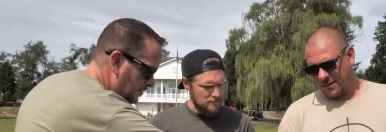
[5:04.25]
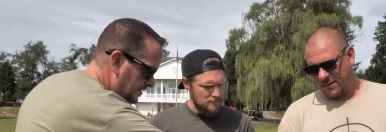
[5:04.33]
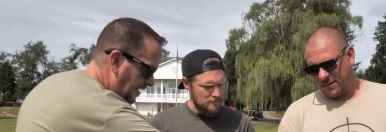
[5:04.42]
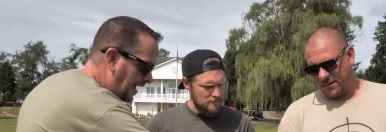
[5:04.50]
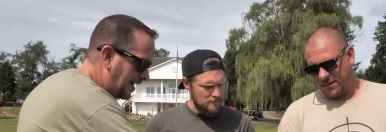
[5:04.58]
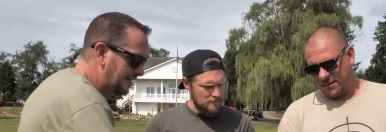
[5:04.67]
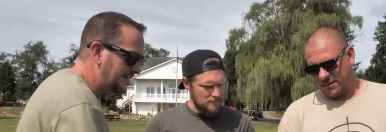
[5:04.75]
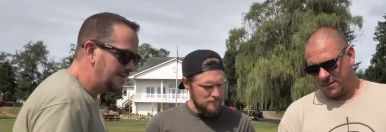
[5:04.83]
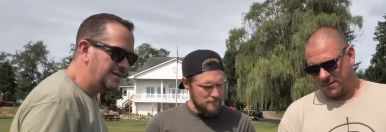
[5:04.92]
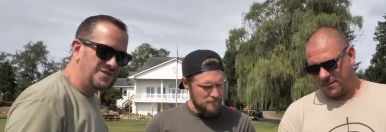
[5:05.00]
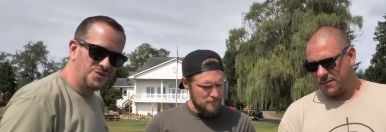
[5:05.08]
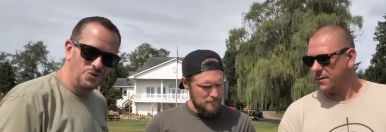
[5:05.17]
Speaker 1: it was locked.
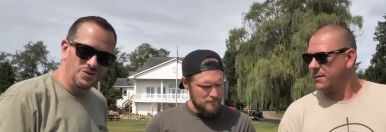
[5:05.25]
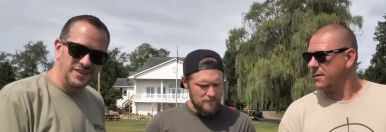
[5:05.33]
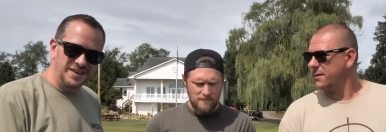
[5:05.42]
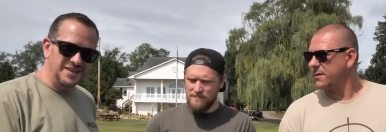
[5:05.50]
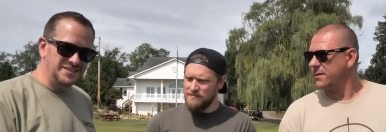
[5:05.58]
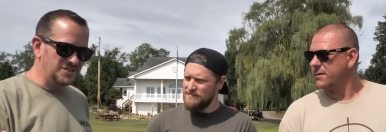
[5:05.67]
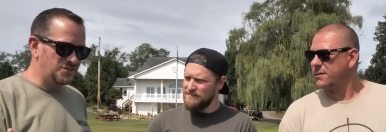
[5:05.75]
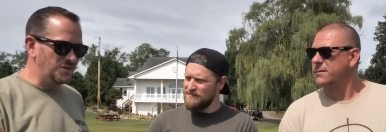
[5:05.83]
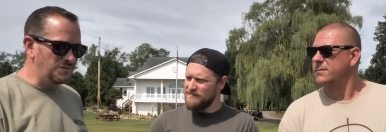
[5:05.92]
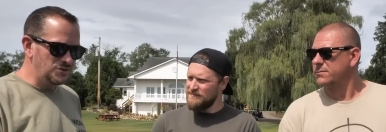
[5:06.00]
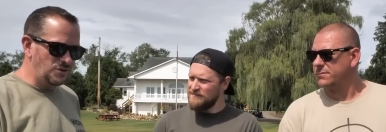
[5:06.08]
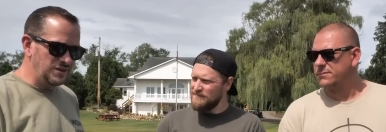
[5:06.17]
Cool thing is, the
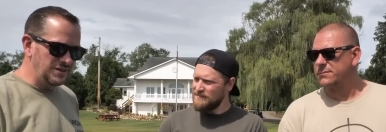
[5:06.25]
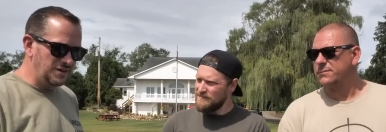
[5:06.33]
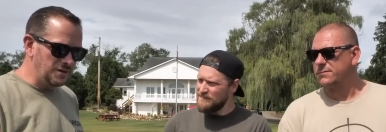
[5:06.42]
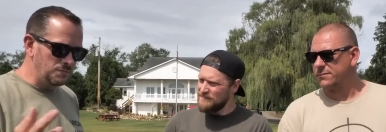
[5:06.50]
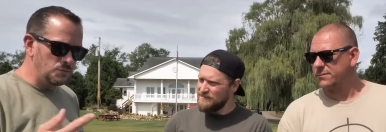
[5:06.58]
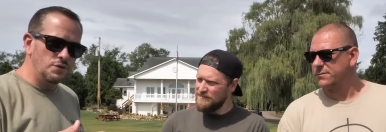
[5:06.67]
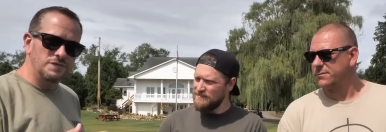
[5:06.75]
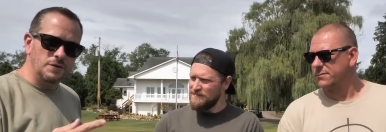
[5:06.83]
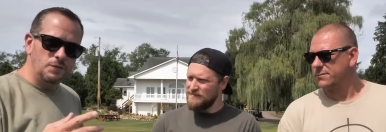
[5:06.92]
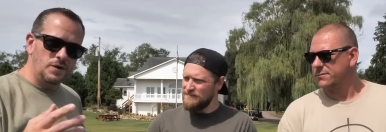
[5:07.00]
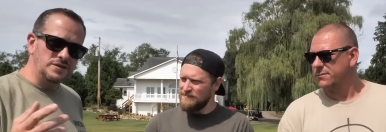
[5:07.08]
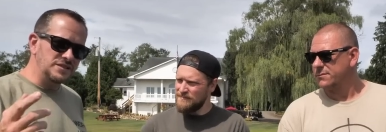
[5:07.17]
servo's only there to move it.
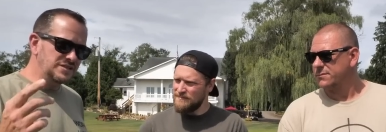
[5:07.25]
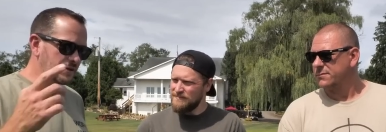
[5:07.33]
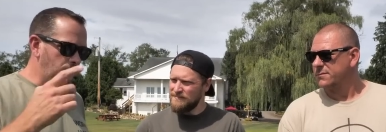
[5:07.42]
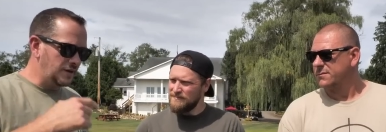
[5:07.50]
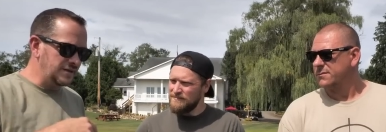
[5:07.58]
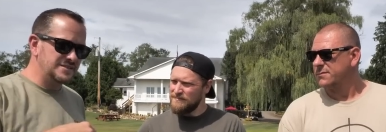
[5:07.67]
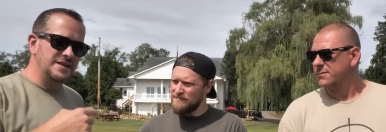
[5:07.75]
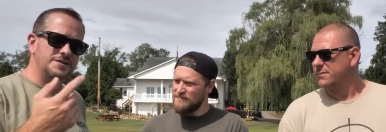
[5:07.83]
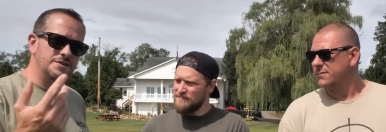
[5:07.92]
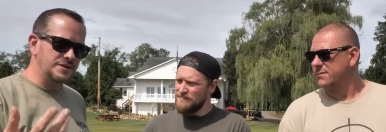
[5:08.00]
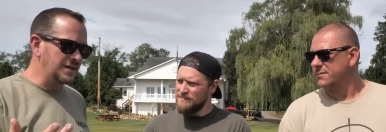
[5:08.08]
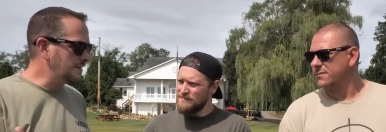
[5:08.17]
Once it's at one extent
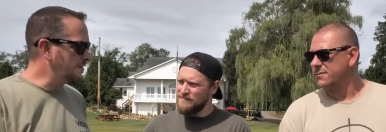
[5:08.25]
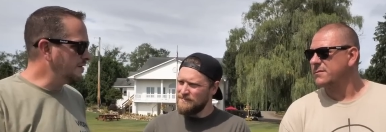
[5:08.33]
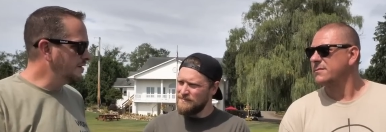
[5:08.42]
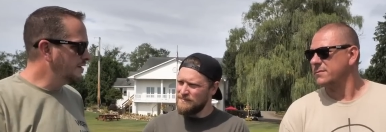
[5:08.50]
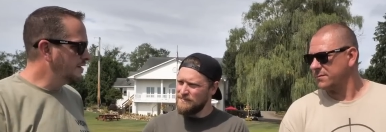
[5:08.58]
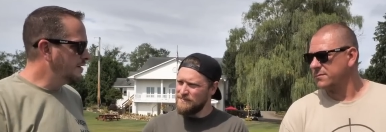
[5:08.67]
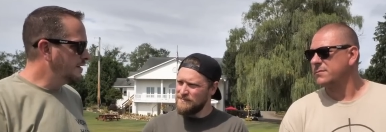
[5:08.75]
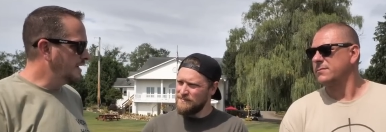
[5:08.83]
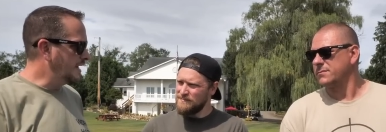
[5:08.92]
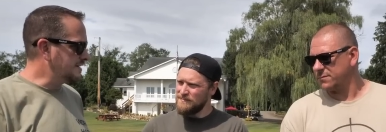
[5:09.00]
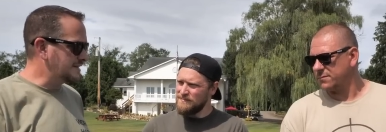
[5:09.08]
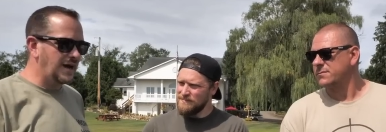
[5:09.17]
or the other,
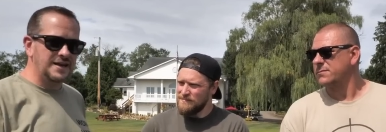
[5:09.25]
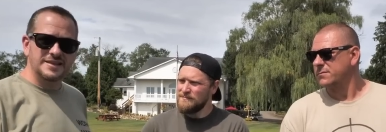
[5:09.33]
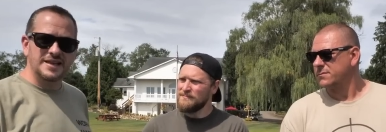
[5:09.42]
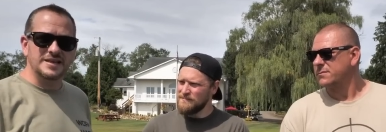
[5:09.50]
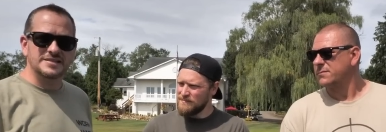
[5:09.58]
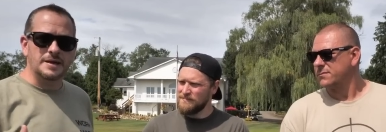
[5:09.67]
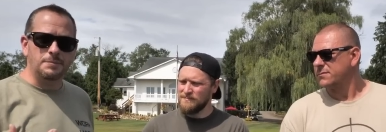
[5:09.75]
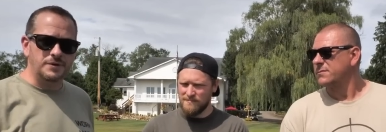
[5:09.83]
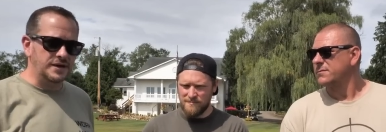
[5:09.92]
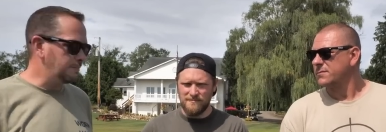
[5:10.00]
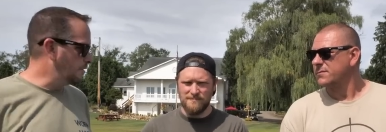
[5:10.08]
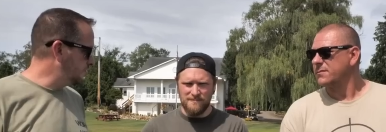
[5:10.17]
it's locked in, it's not
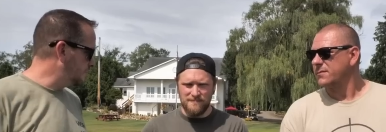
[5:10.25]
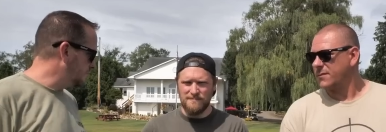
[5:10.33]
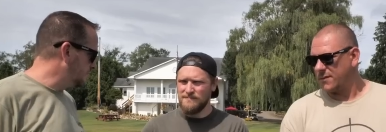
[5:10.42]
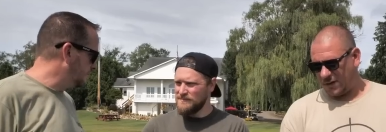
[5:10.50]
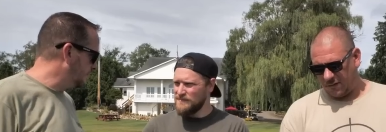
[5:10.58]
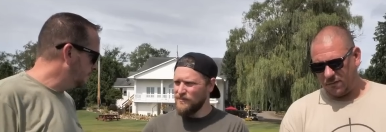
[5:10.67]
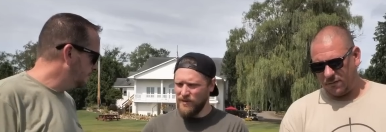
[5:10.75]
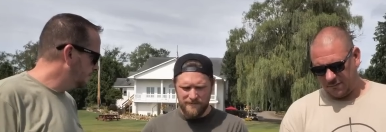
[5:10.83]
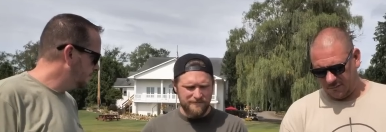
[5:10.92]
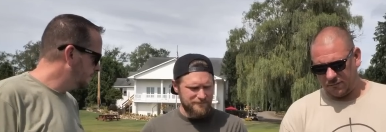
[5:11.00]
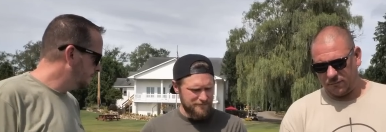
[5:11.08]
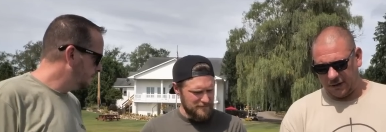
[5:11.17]
putting
Speaker 2: any pressure on the servo. Right,
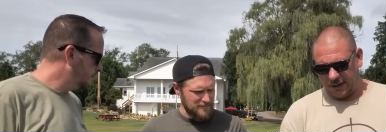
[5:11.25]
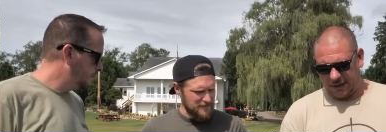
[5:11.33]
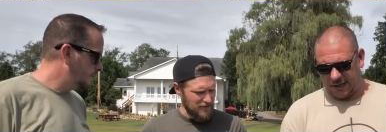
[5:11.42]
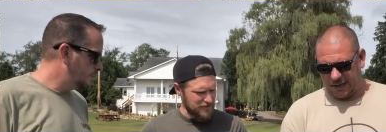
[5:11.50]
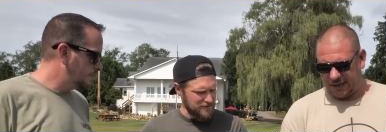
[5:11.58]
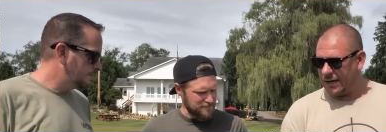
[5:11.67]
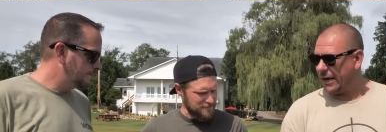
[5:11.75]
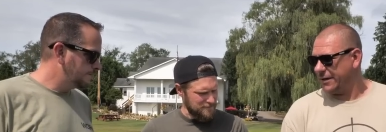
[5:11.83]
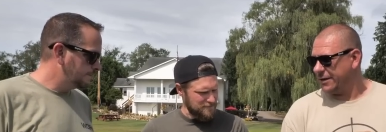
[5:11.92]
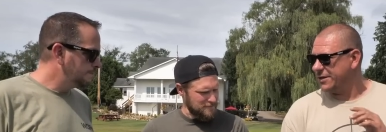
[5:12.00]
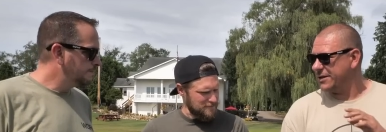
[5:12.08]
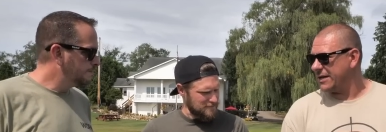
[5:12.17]
right, yeah, awesome. Yeah.
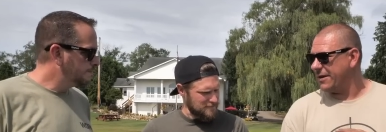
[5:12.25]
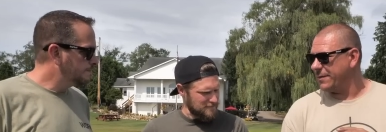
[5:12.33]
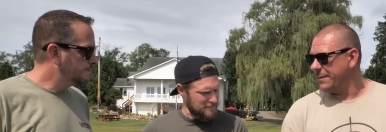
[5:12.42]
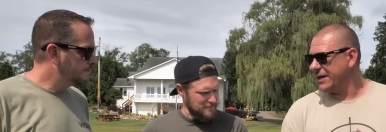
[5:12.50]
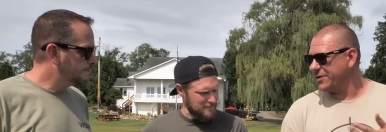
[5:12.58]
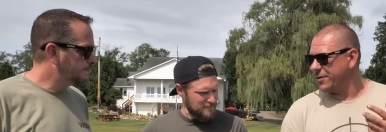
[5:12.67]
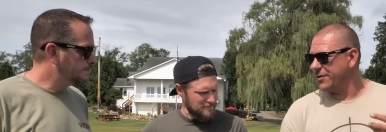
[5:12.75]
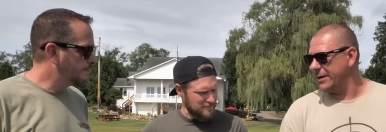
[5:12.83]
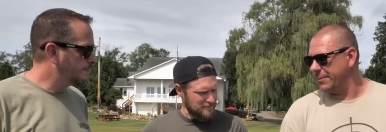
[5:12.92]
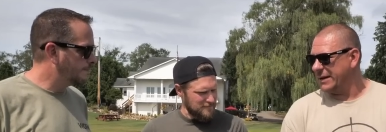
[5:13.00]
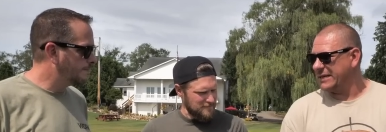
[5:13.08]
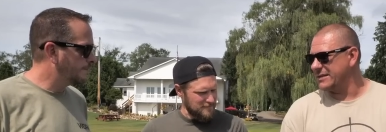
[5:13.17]
You just have to make sure that
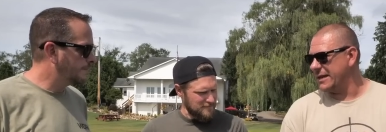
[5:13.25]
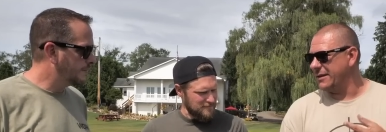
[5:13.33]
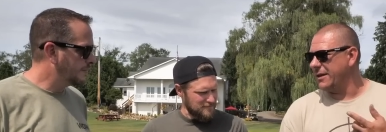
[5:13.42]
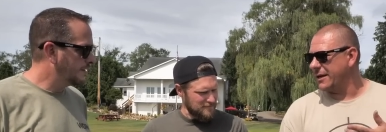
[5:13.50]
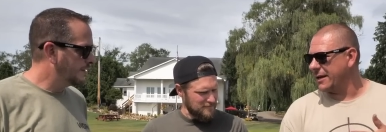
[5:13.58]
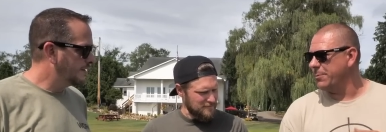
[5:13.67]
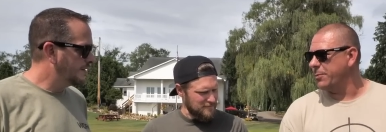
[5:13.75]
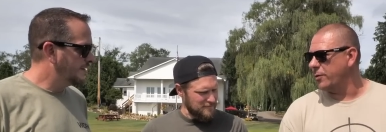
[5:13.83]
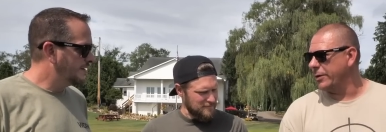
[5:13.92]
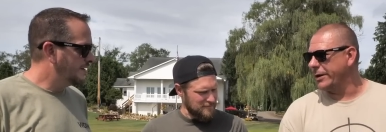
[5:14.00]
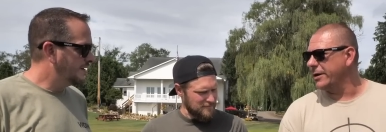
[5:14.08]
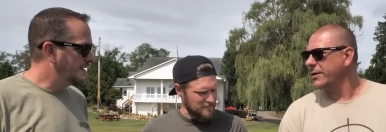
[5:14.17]
it makes that locking
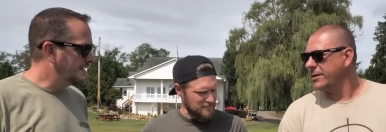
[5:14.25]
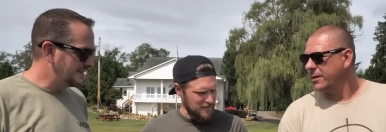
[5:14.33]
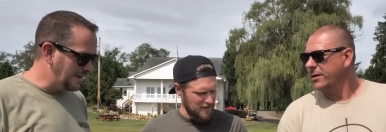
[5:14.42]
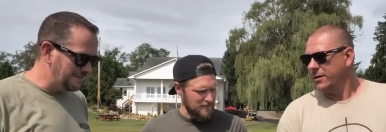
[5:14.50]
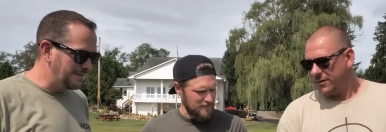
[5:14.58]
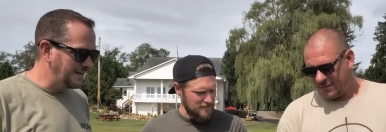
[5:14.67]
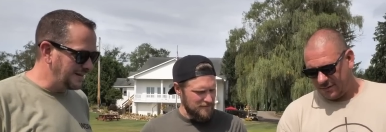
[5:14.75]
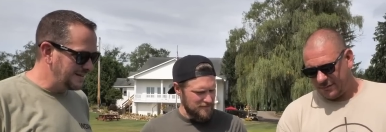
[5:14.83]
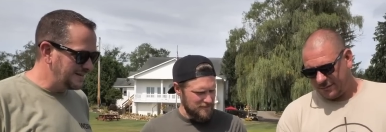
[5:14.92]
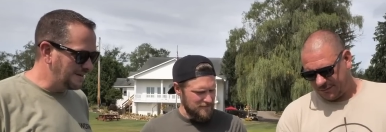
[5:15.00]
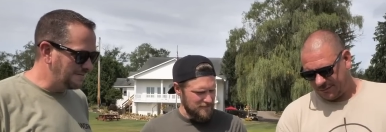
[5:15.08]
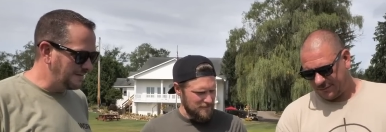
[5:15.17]
point. Definitely,
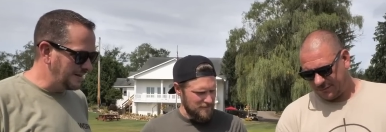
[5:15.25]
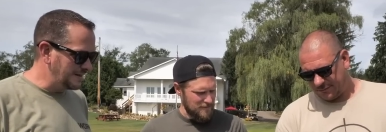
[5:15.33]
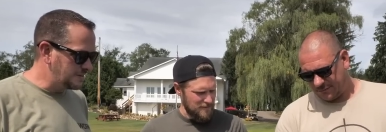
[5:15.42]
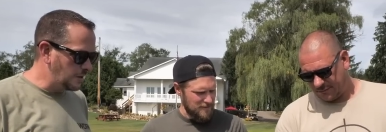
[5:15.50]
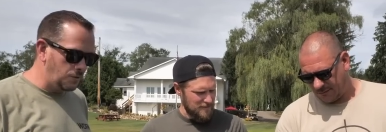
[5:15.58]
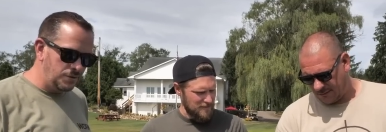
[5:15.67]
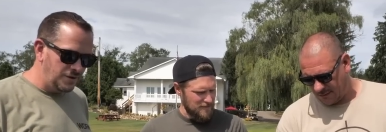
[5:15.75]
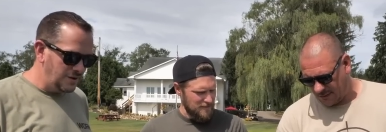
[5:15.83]
definitely.
Speaker 1: So,